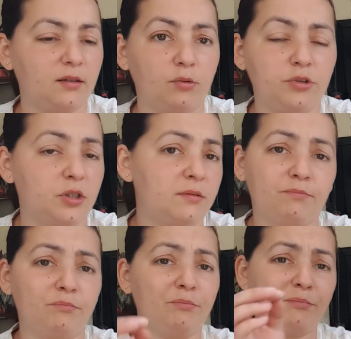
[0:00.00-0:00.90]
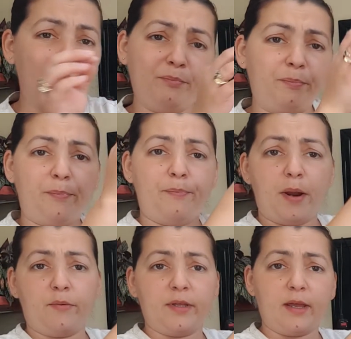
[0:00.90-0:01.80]
I will just
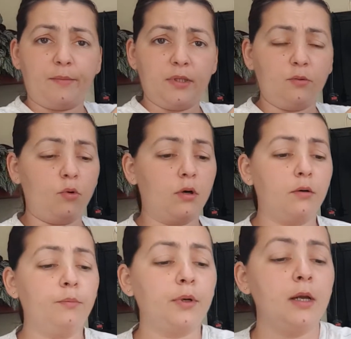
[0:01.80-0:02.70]
bury them in the orb.